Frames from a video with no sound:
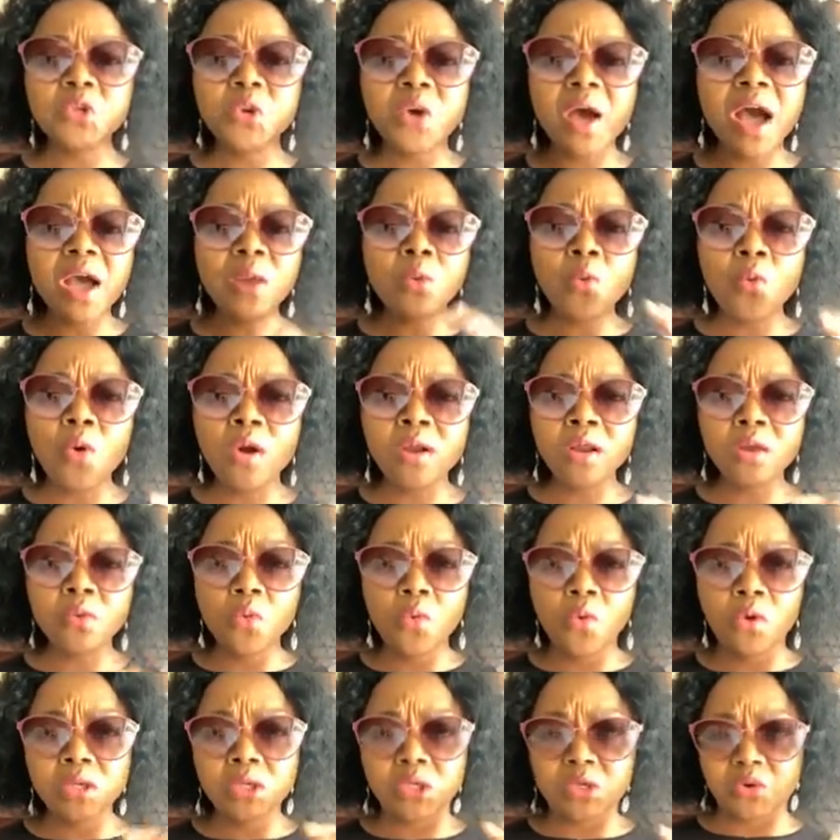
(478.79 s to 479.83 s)
to add
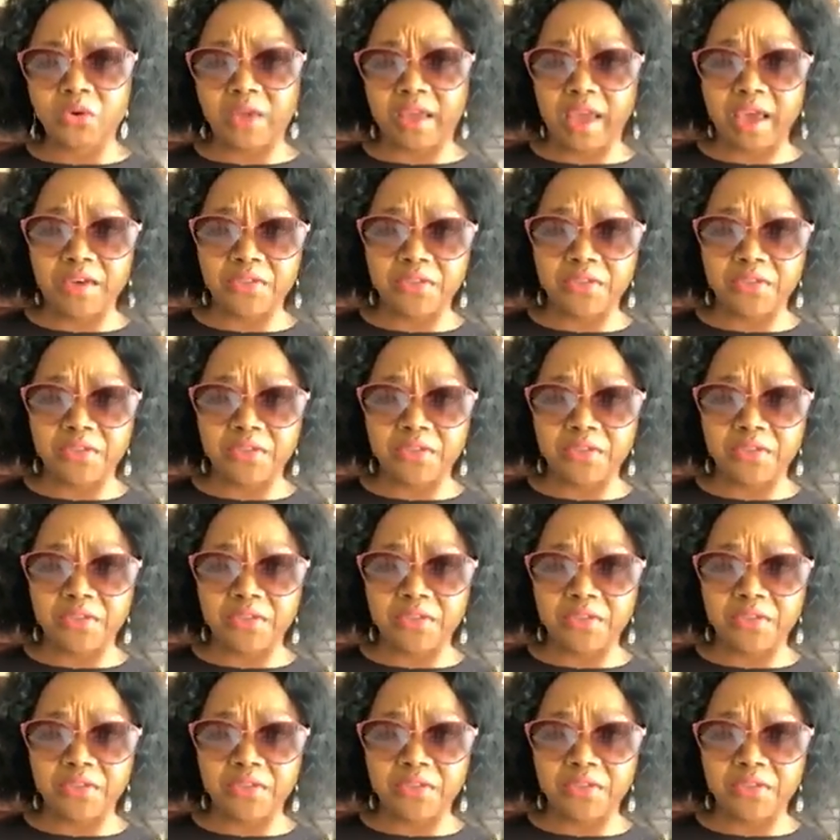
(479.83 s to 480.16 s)
one and one